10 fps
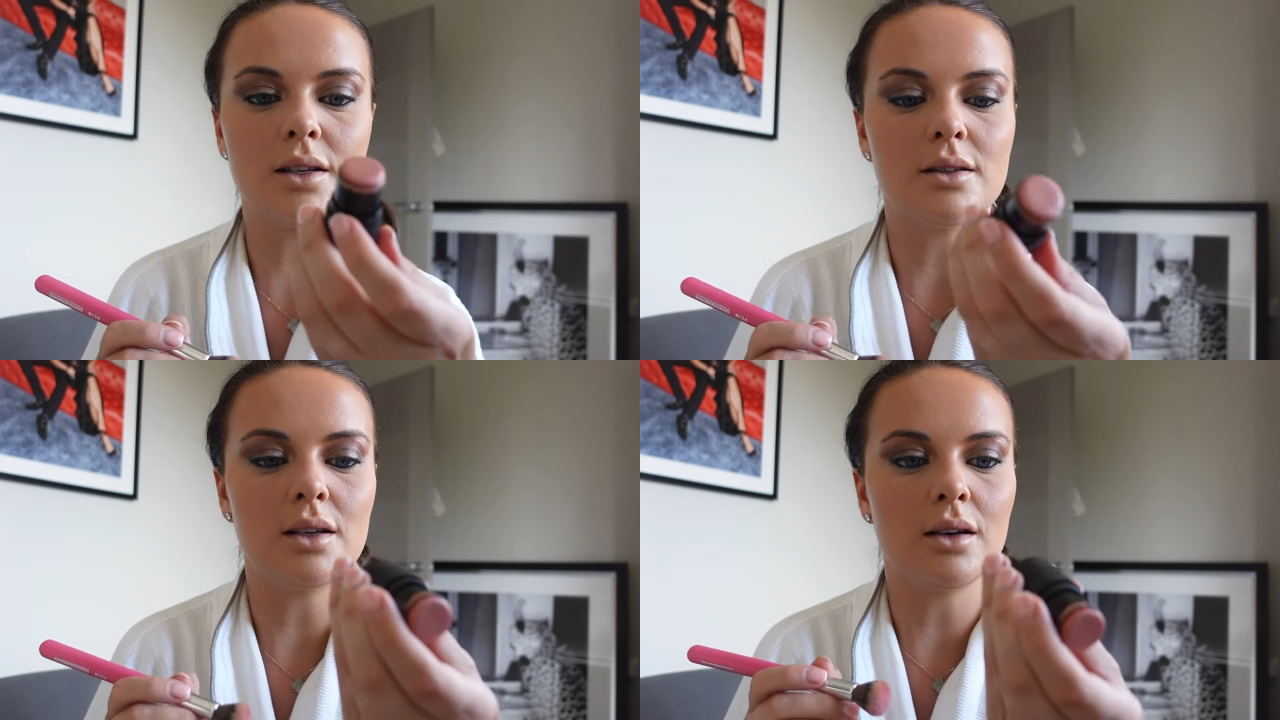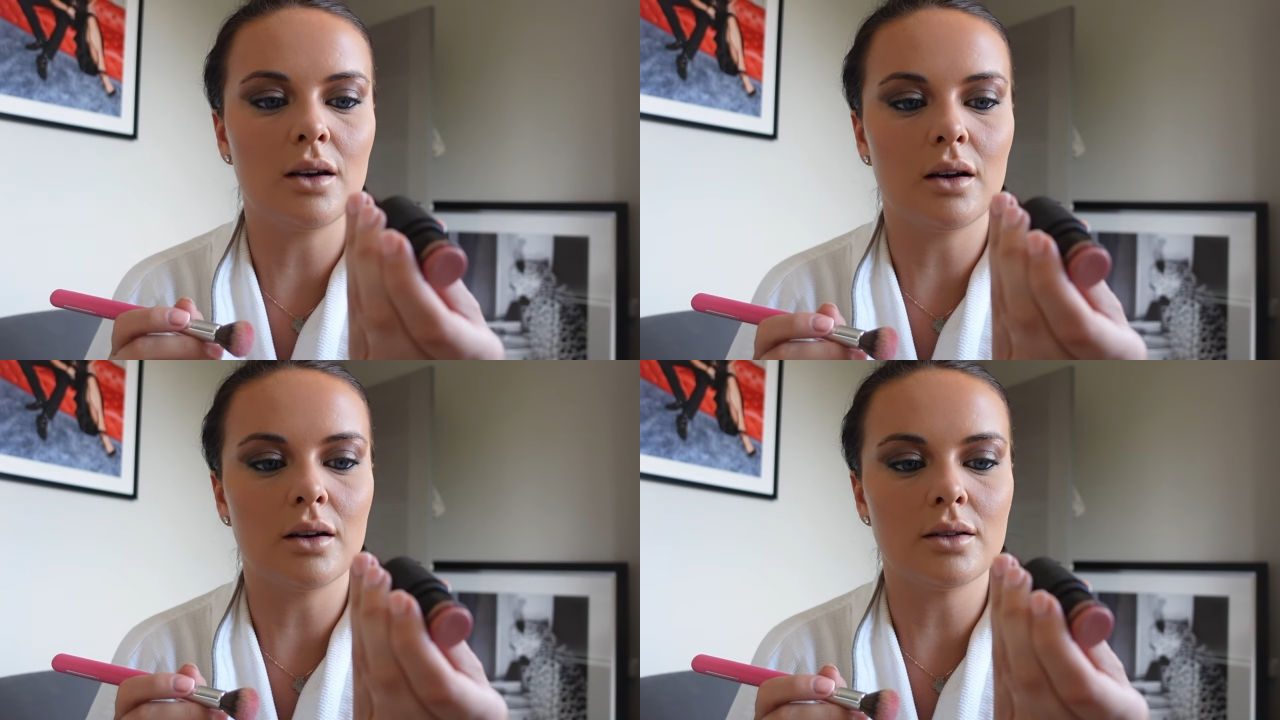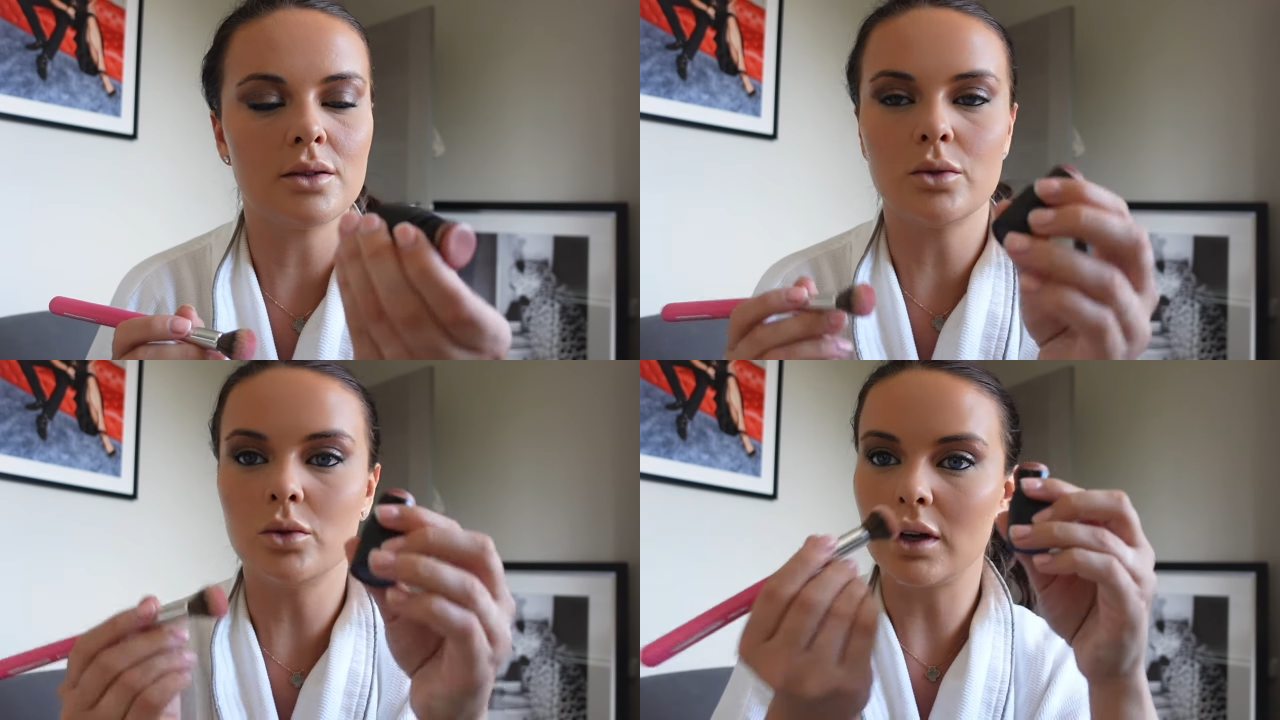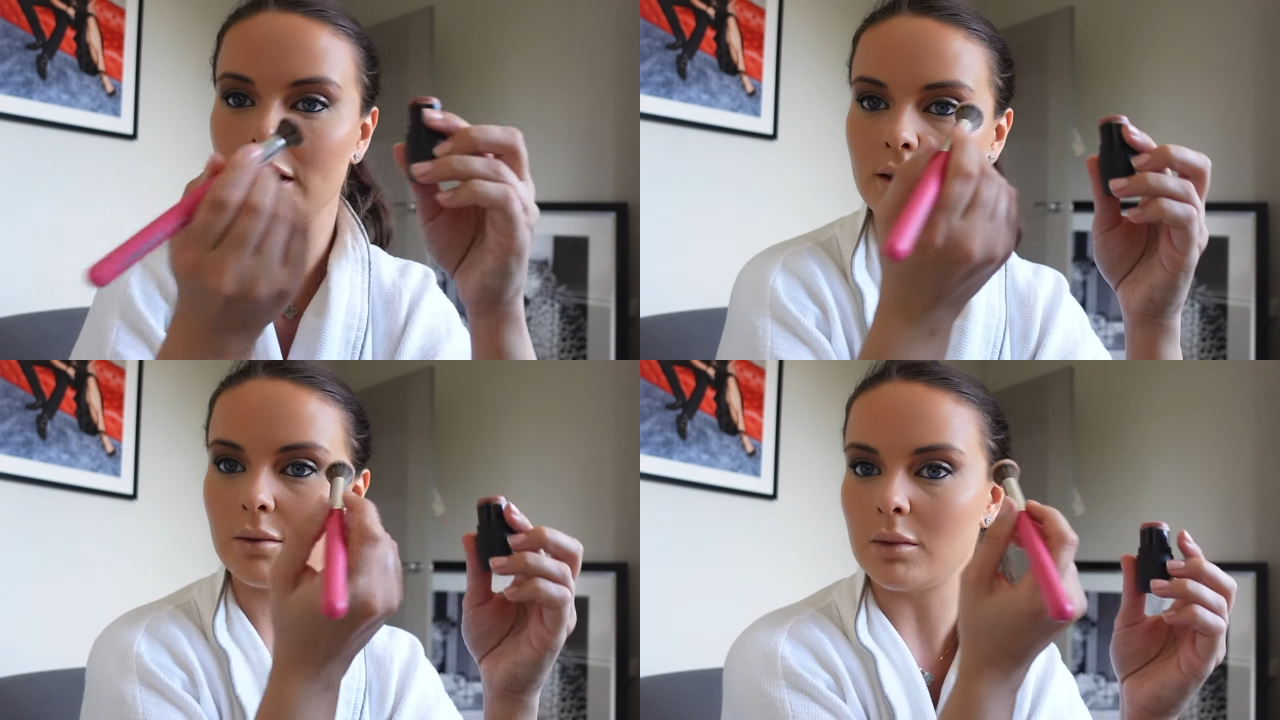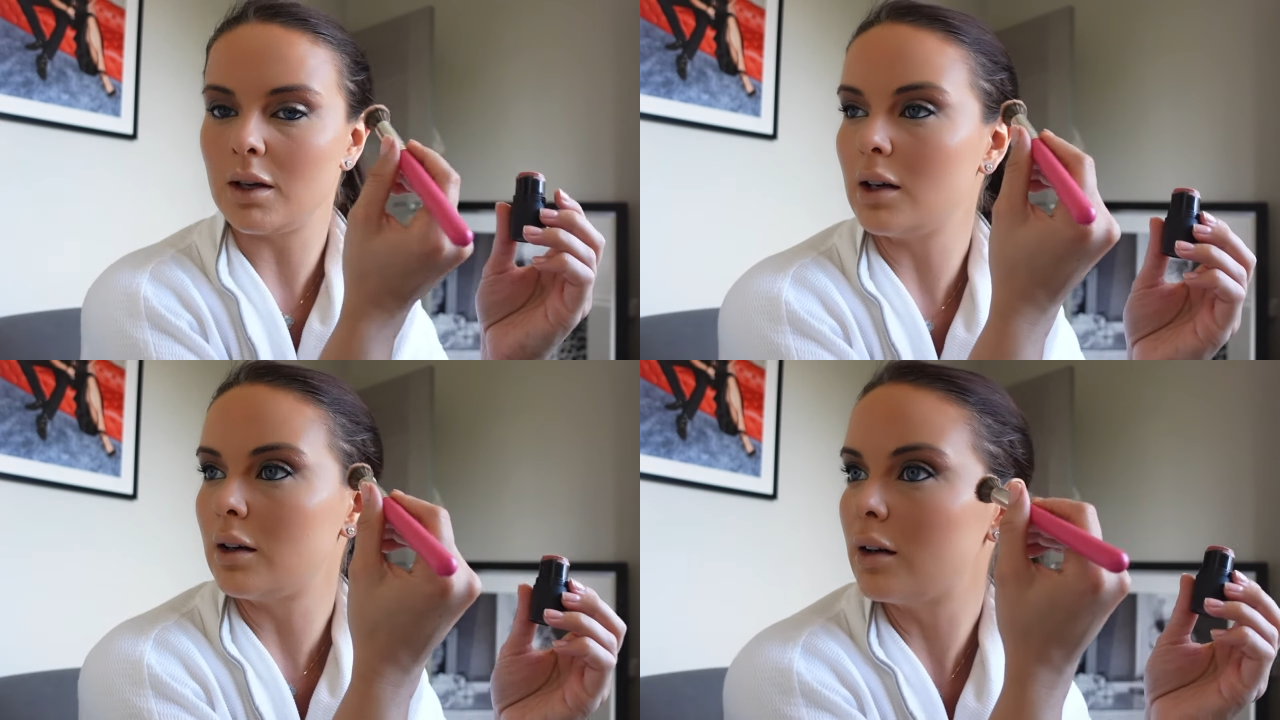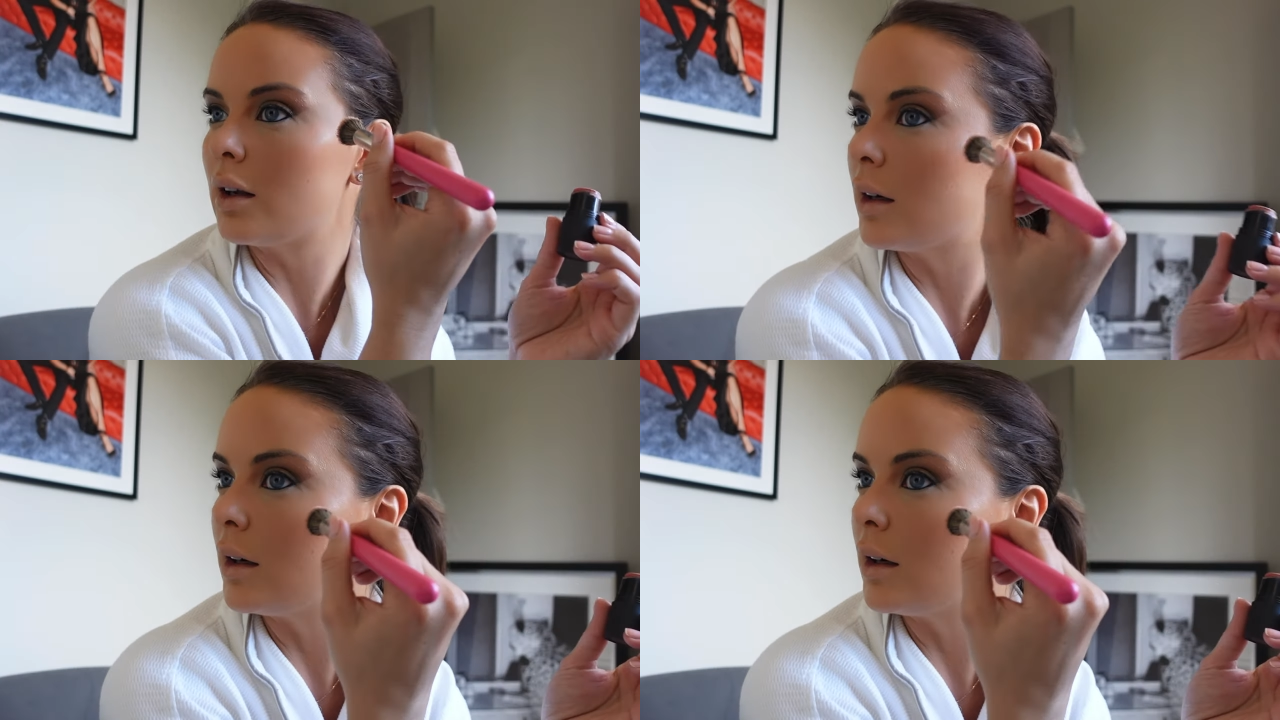is the NARS Orgasm in like